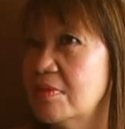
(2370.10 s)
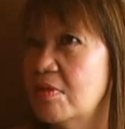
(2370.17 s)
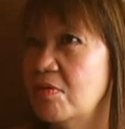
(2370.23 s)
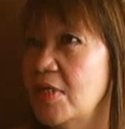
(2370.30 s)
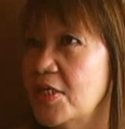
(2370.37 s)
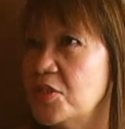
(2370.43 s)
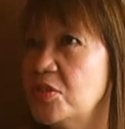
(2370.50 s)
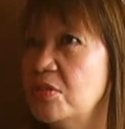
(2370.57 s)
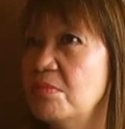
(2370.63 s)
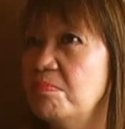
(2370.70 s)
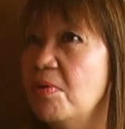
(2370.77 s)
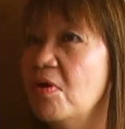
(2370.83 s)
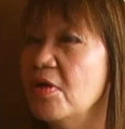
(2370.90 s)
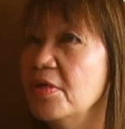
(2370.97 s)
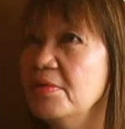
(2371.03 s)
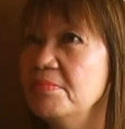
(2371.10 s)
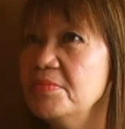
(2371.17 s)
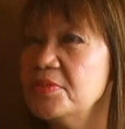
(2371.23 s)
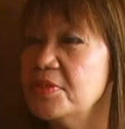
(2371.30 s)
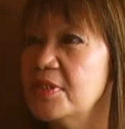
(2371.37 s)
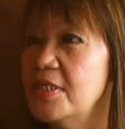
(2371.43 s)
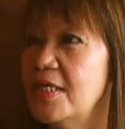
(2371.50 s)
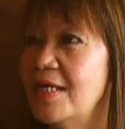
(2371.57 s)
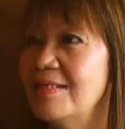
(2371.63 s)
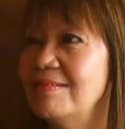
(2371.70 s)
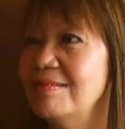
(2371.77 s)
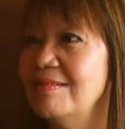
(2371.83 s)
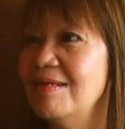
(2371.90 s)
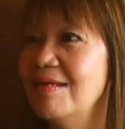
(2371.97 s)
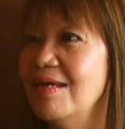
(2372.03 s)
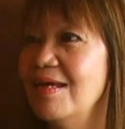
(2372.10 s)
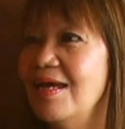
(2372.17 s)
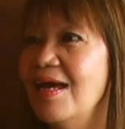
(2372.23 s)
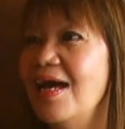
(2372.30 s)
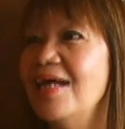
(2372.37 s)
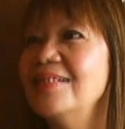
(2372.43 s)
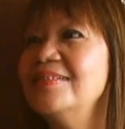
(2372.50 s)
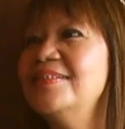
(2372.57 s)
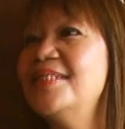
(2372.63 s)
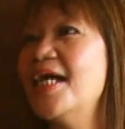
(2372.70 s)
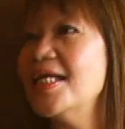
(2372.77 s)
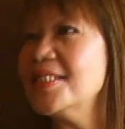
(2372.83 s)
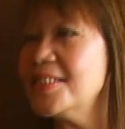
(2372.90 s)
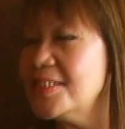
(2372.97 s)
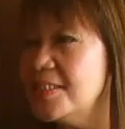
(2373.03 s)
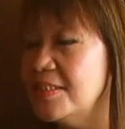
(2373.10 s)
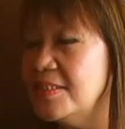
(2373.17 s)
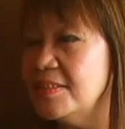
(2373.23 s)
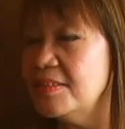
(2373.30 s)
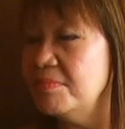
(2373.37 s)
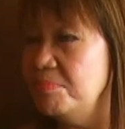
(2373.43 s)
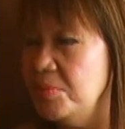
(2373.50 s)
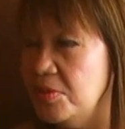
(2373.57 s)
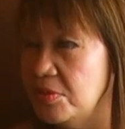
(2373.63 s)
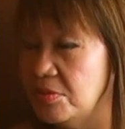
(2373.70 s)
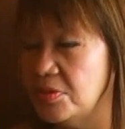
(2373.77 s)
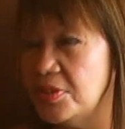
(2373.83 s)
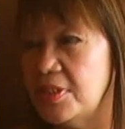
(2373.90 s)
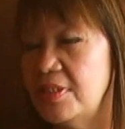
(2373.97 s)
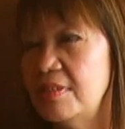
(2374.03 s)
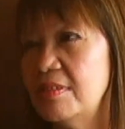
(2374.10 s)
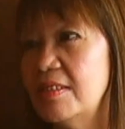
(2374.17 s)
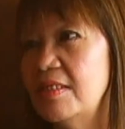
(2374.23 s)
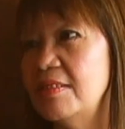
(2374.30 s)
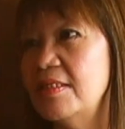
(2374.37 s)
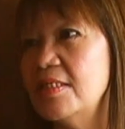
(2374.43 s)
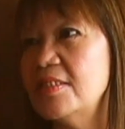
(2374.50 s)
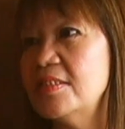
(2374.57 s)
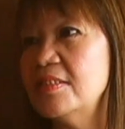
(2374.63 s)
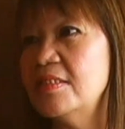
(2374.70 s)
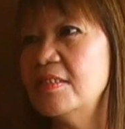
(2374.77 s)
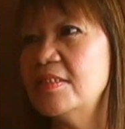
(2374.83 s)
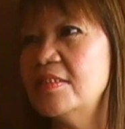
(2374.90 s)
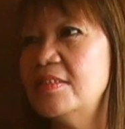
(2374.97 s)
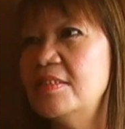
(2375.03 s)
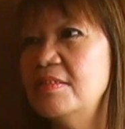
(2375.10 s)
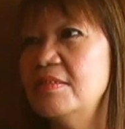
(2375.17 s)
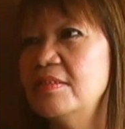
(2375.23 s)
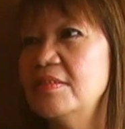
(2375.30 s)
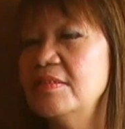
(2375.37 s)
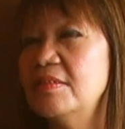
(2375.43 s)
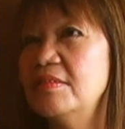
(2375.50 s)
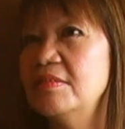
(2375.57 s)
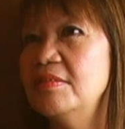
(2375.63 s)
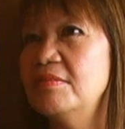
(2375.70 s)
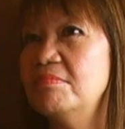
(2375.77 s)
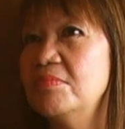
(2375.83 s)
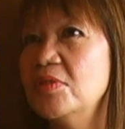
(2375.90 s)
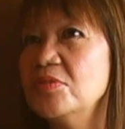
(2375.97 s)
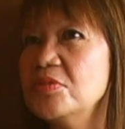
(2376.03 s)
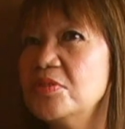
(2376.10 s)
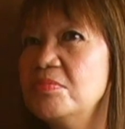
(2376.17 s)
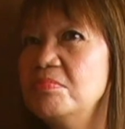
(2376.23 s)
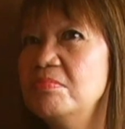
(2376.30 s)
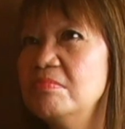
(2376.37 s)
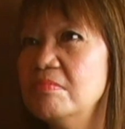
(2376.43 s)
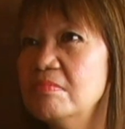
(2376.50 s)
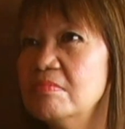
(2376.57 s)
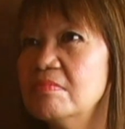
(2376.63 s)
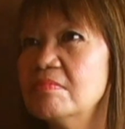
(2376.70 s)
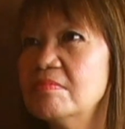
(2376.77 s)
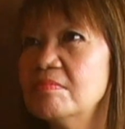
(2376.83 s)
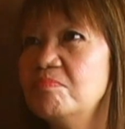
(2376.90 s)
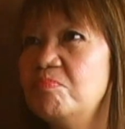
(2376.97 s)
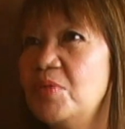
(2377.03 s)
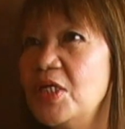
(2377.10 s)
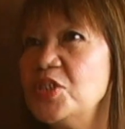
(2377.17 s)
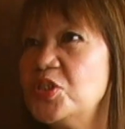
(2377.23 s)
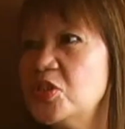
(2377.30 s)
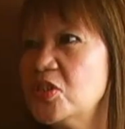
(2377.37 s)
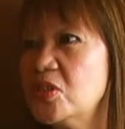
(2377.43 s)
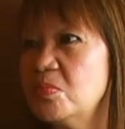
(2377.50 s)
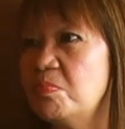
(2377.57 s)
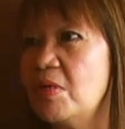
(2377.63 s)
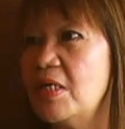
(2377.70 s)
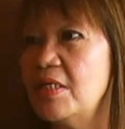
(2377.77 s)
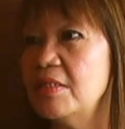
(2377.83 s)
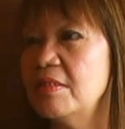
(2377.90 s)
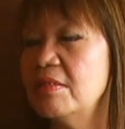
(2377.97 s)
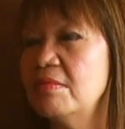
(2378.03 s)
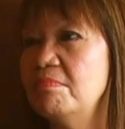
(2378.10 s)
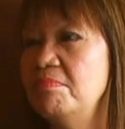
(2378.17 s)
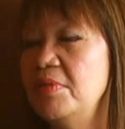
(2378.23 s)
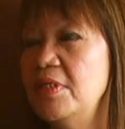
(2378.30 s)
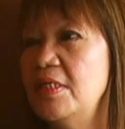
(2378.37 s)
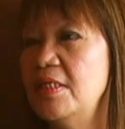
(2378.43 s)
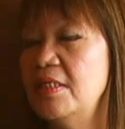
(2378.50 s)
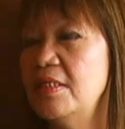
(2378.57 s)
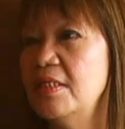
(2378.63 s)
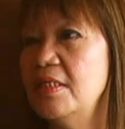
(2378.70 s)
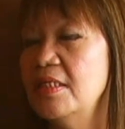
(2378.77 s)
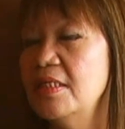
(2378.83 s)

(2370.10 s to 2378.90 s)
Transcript: collection of poems, okay? And that's the beauty, okay? That's the most precious part of being